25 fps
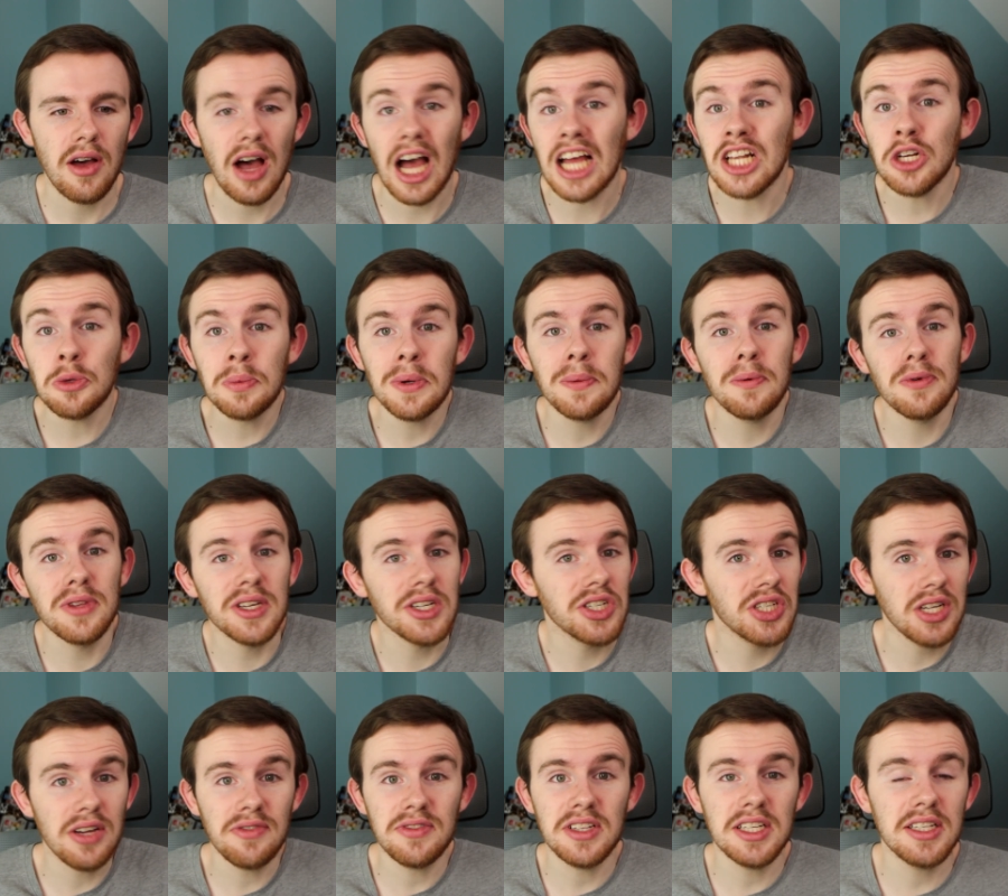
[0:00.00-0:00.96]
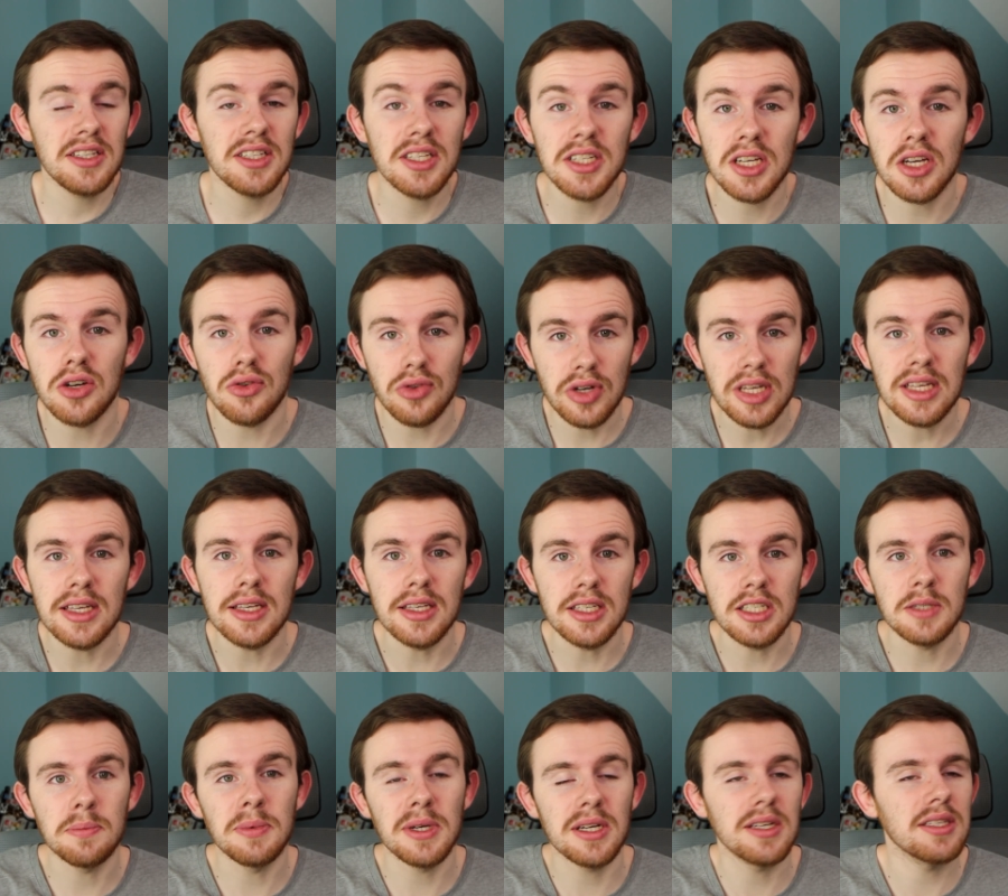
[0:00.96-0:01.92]
I know people that shifted
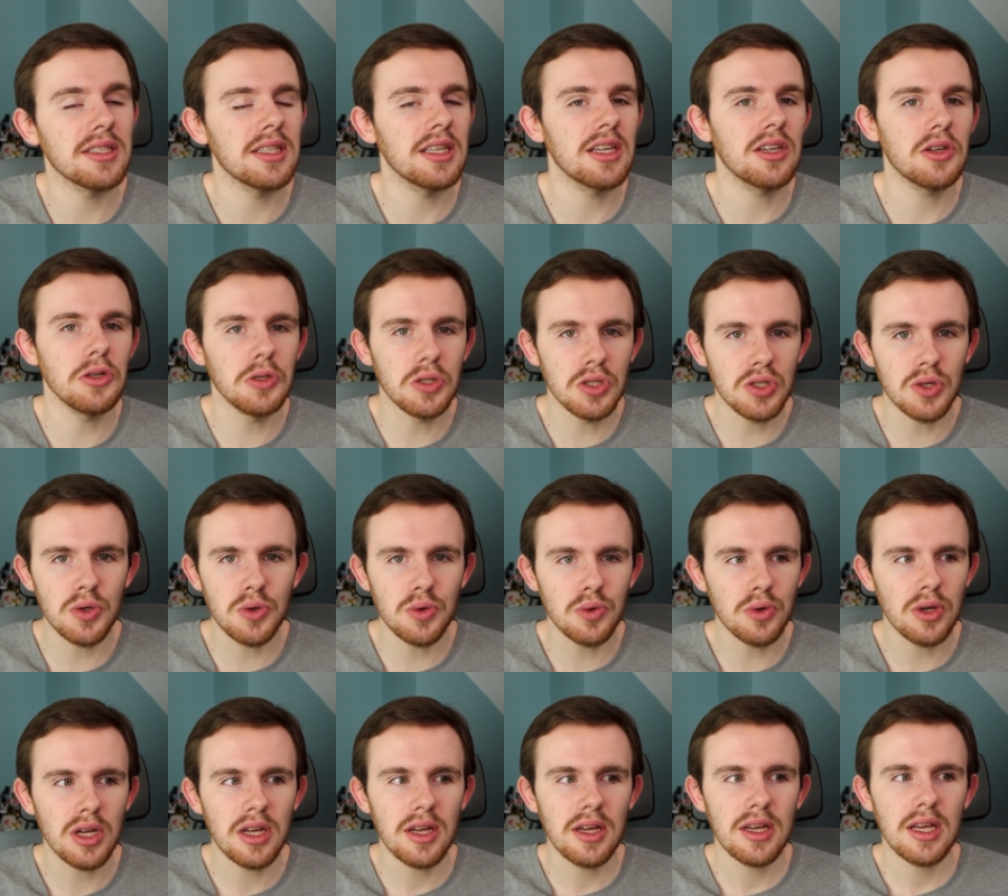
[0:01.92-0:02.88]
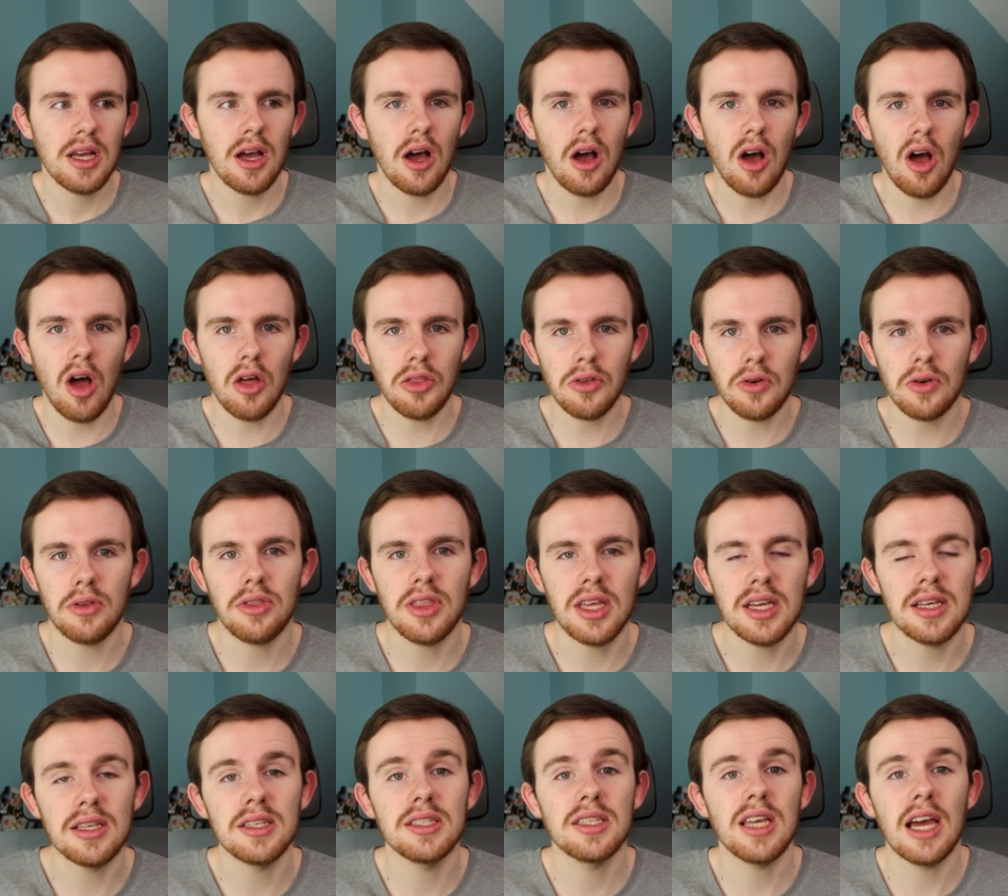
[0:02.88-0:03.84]
degrees because they could do other
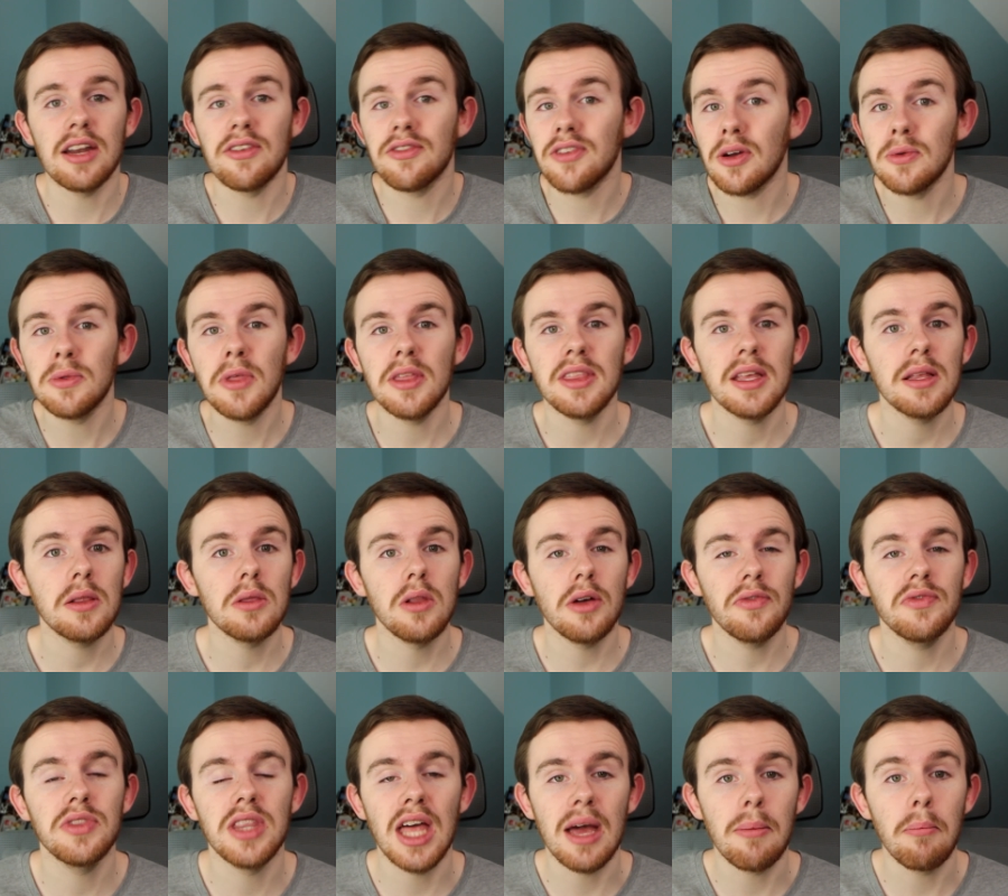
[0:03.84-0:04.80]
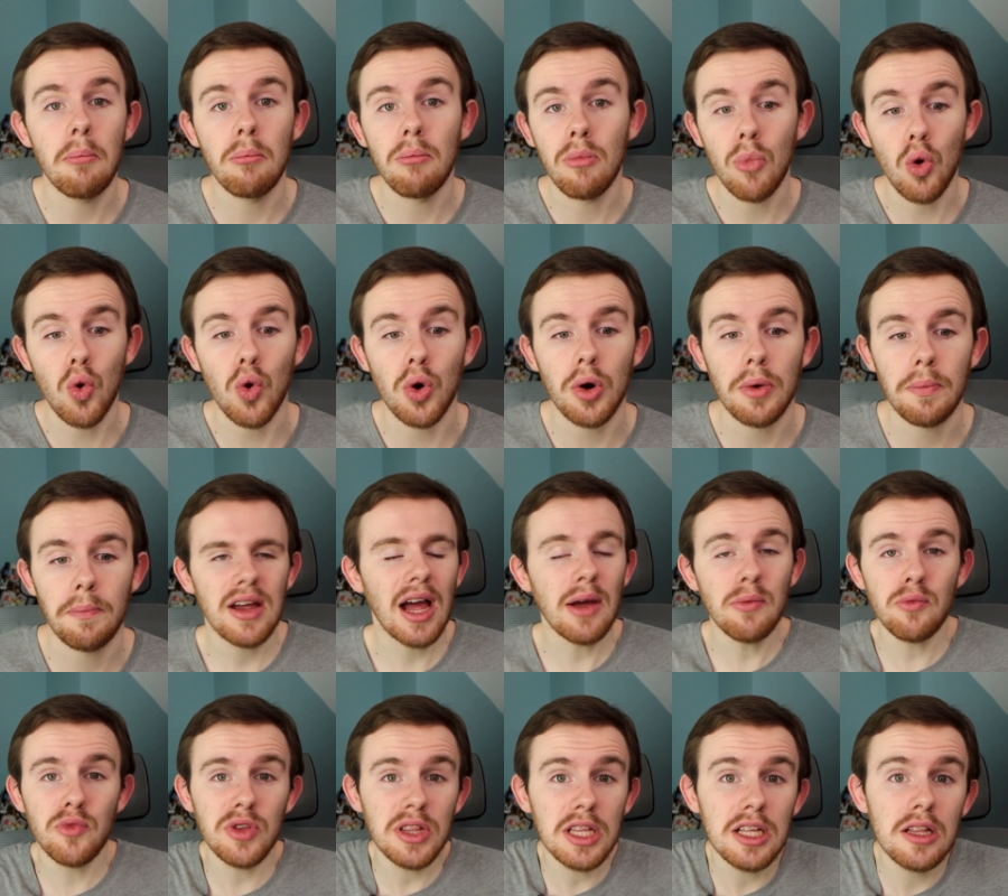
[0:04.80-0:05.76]
things and found that they loved them more.
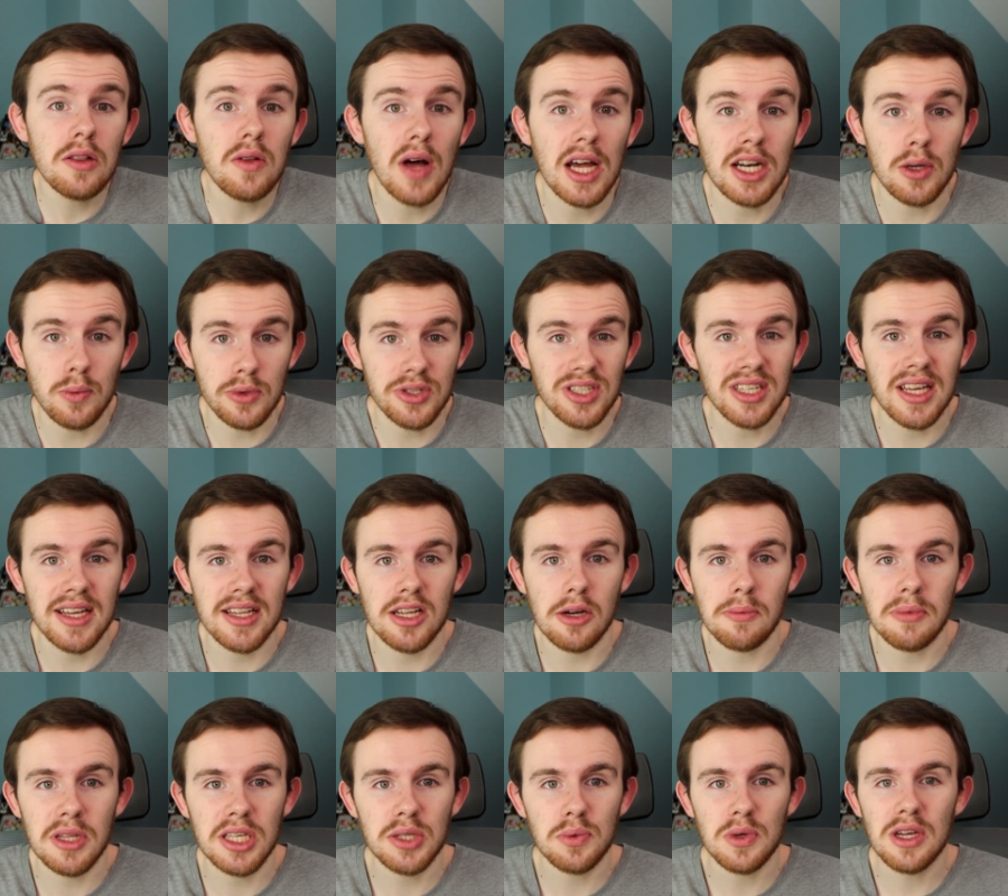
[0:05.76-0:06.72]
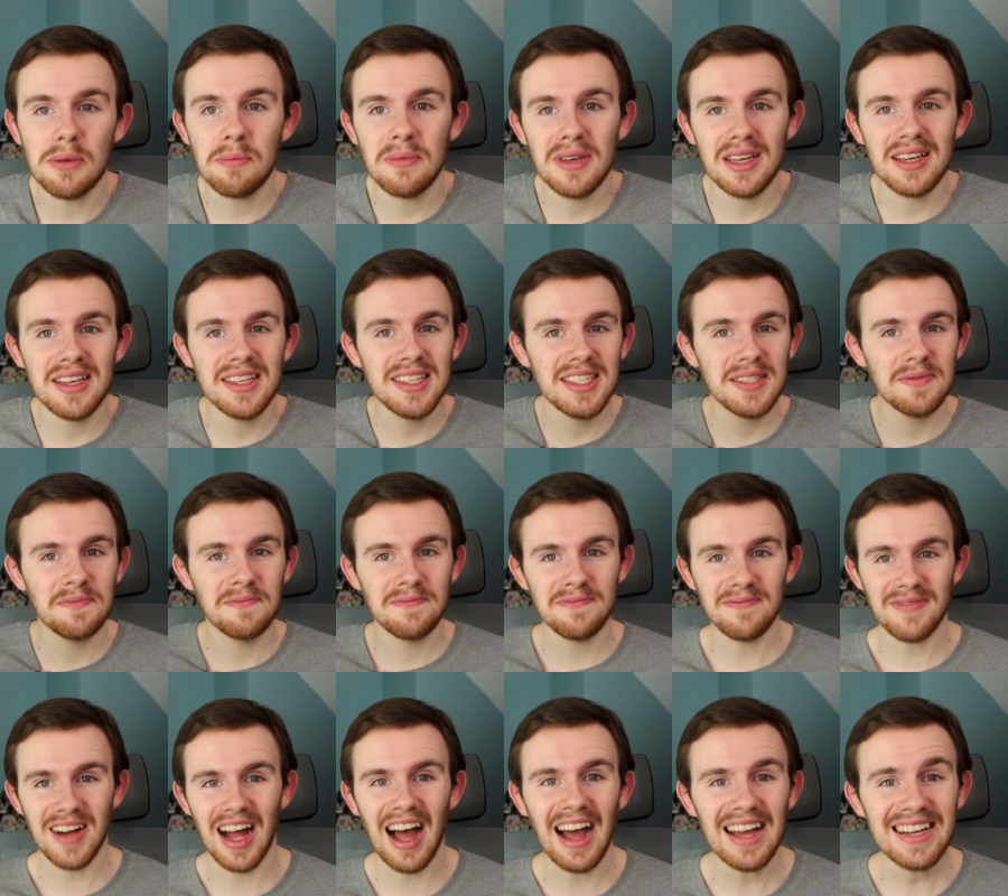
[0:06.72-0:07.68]
I'm really glad it was set up this way because
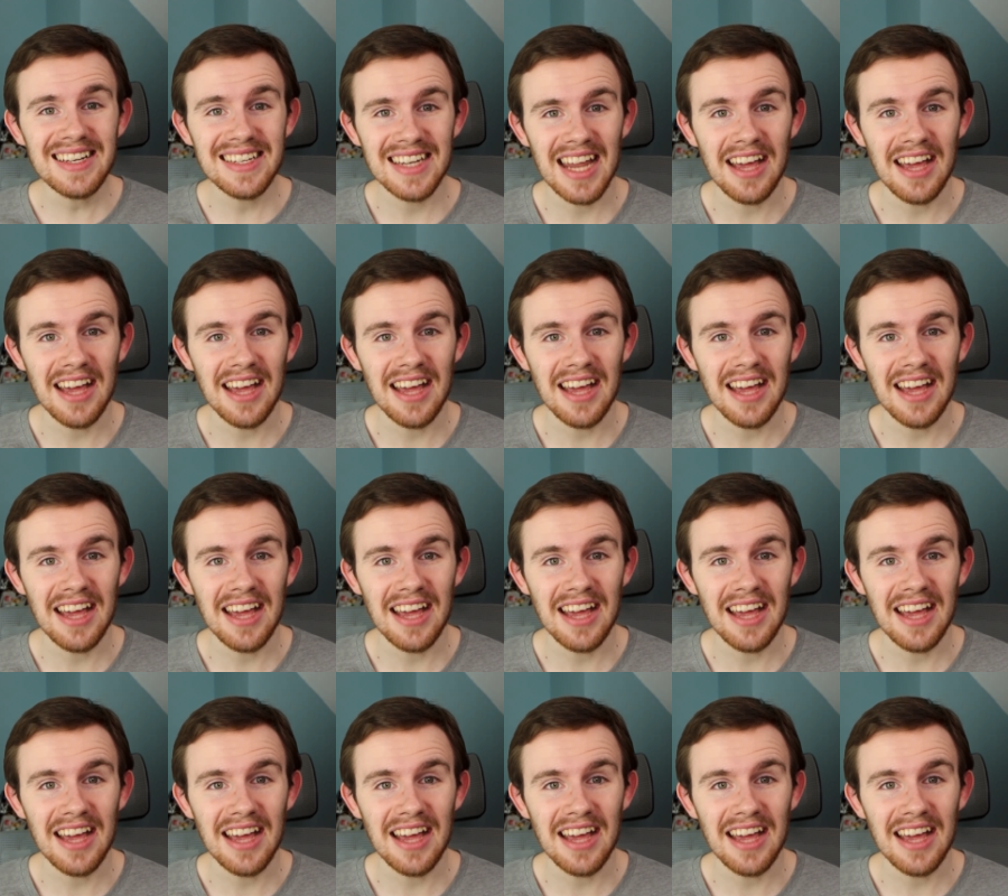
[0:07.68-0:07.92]
I'd